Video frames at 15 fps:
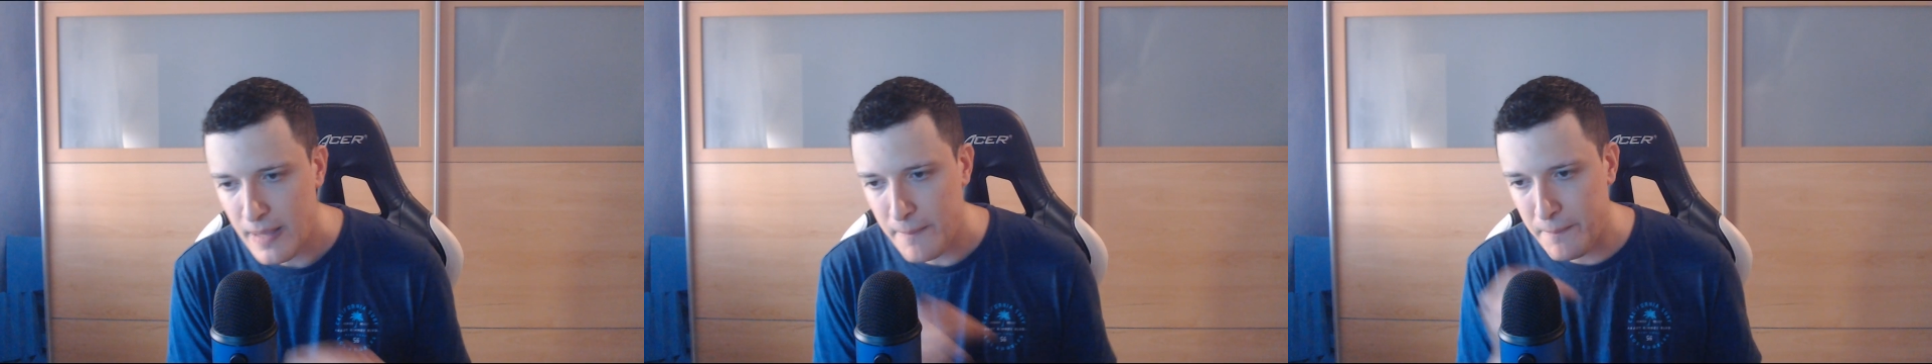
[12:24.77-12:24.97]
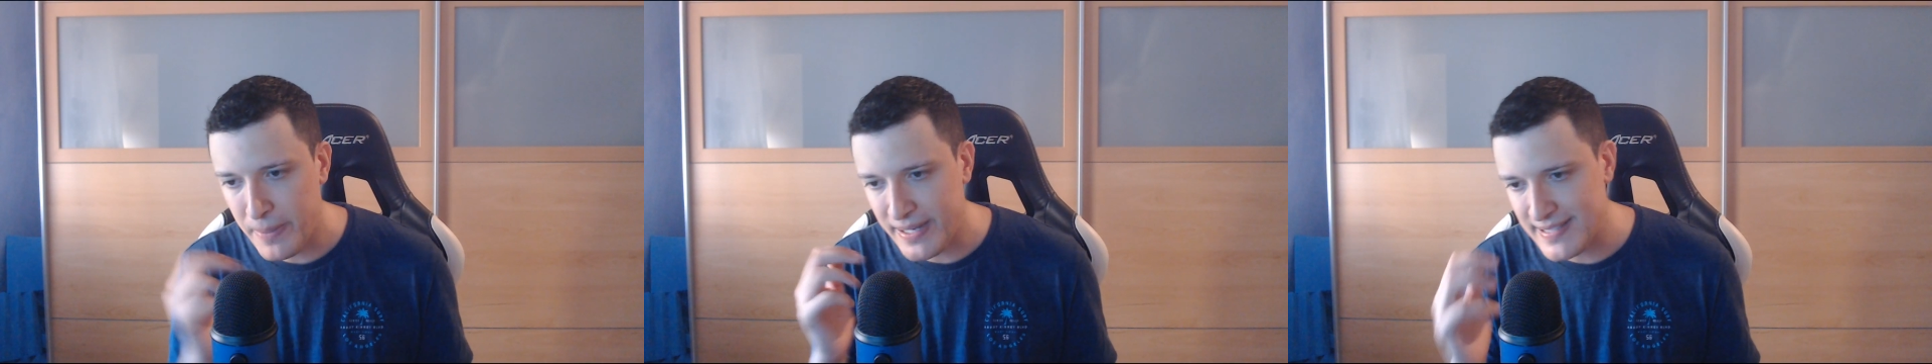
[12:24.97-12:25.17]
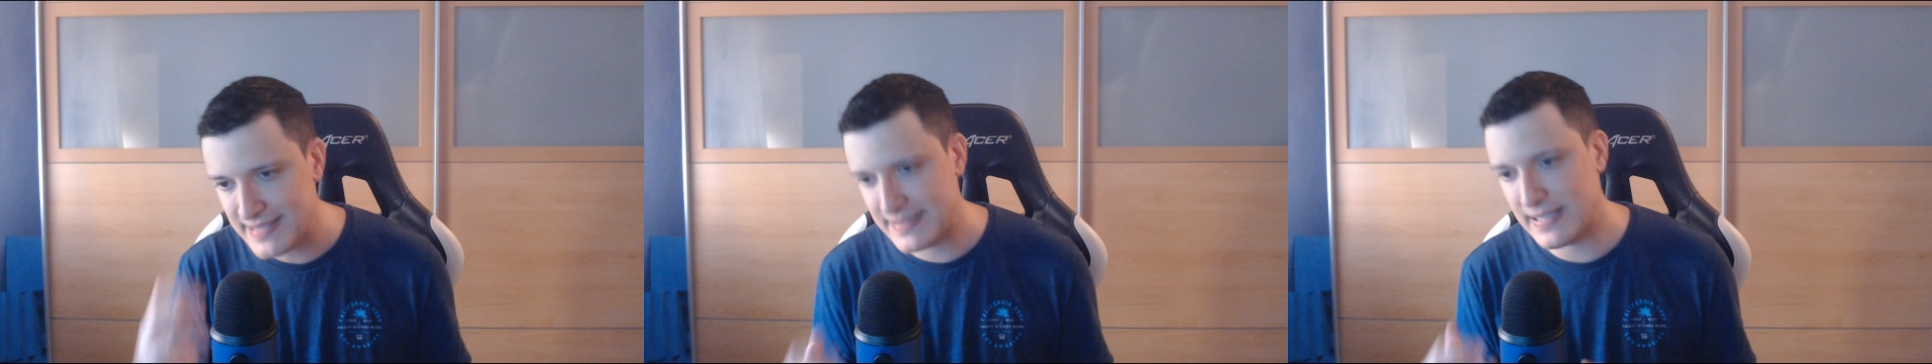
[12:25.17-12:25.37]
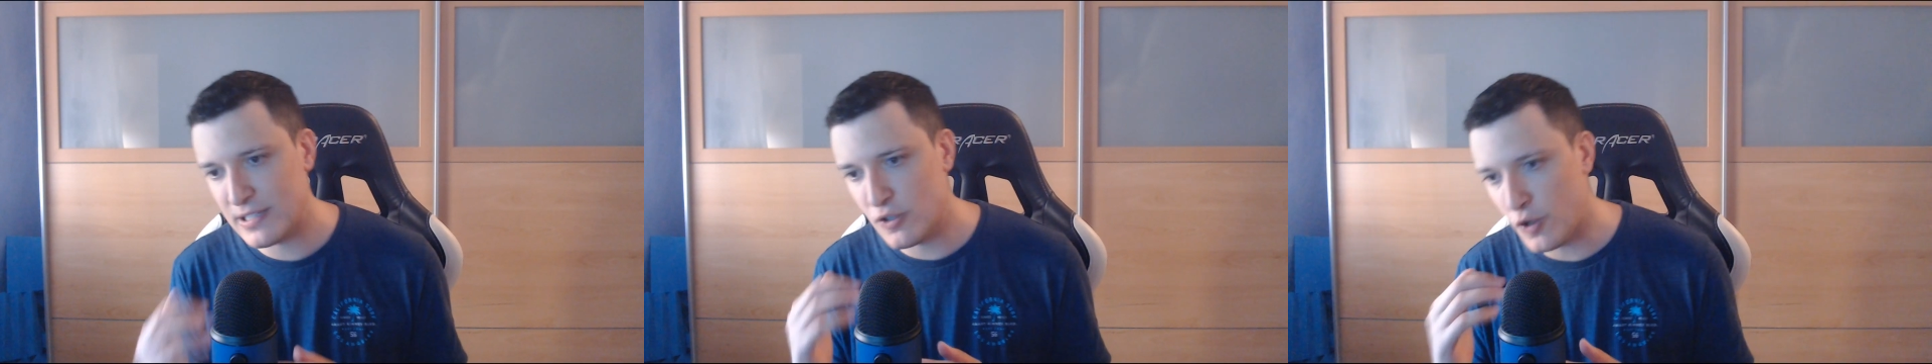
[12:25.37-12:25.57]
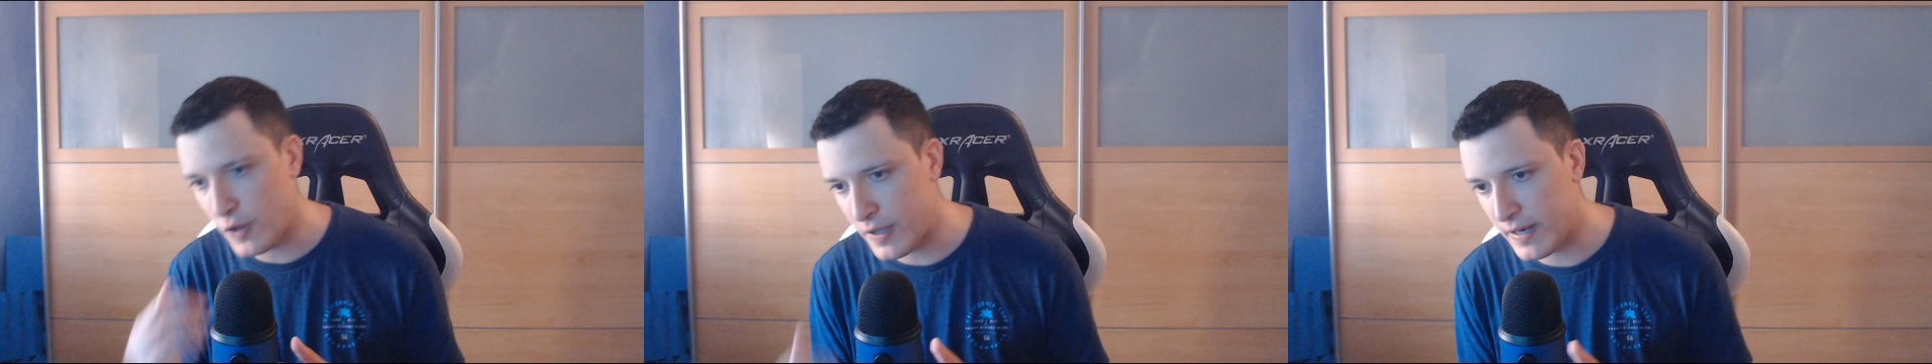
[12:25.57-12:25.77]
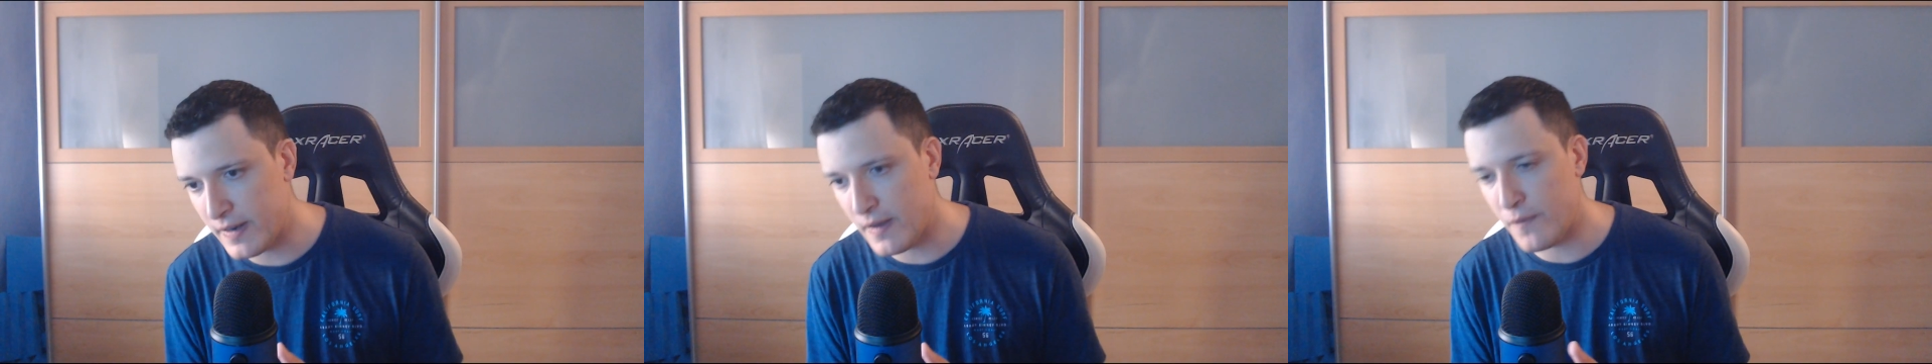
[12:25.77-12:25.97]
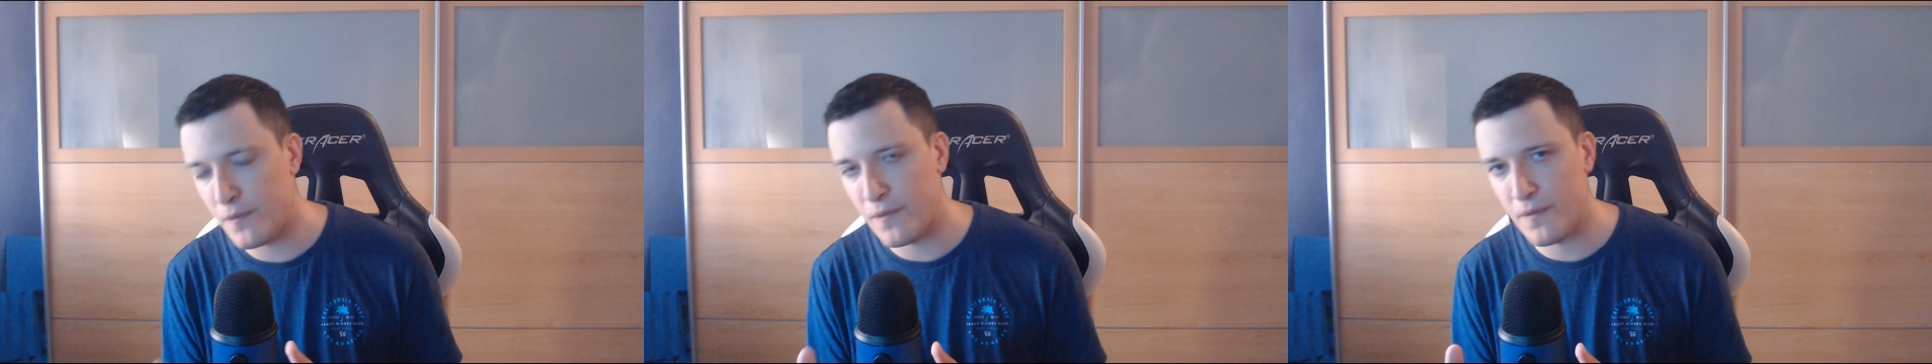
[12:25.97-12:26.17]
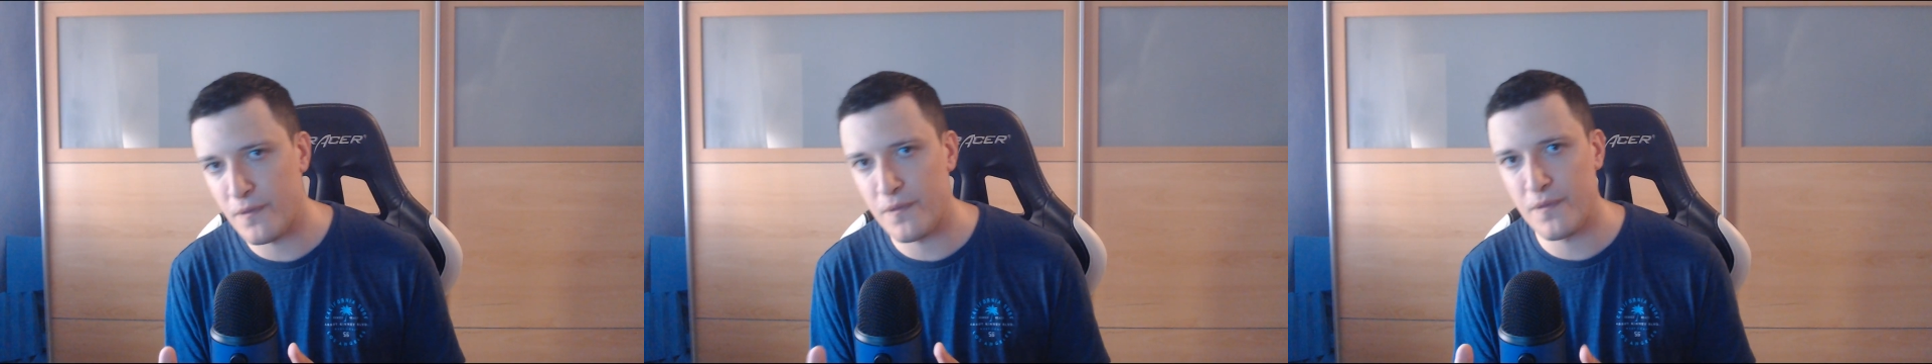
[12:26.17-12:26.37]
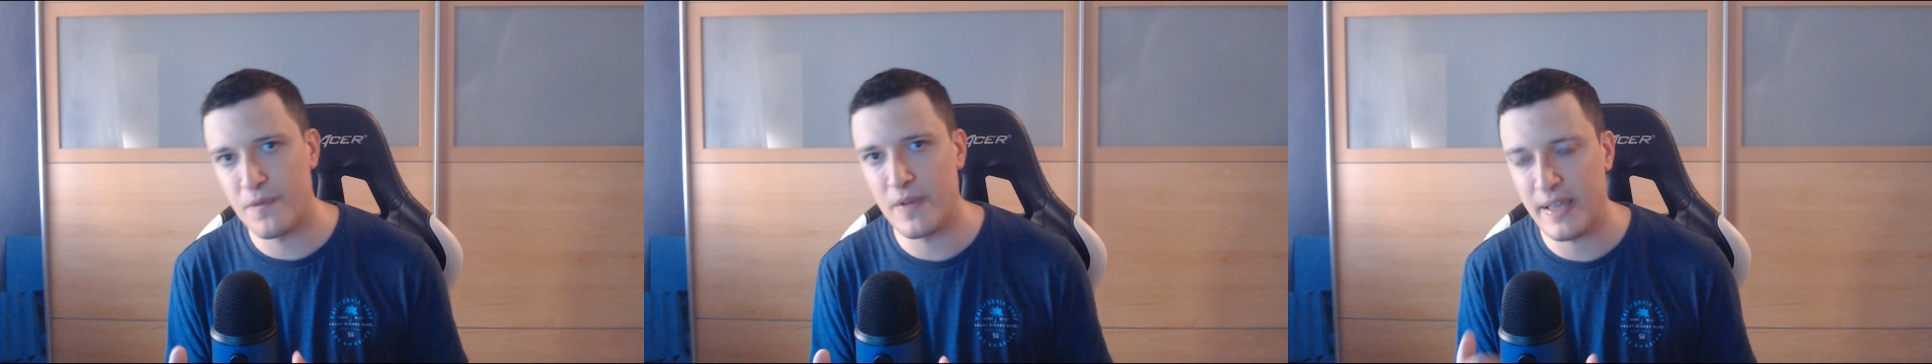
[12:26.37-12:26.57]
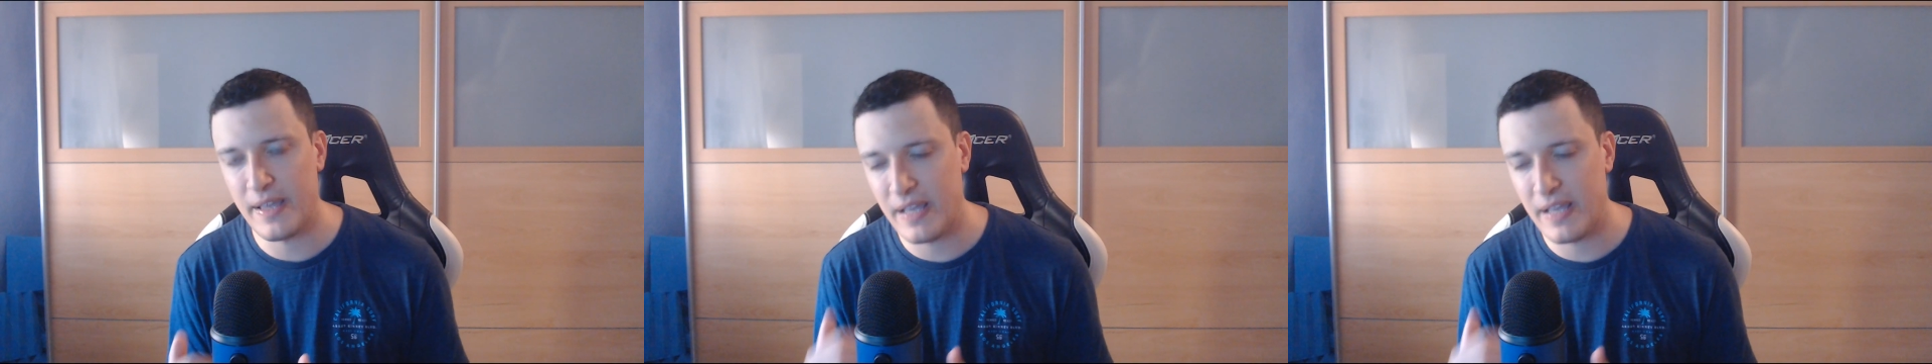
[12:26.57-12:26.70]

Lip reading: but it's still not good enough, like,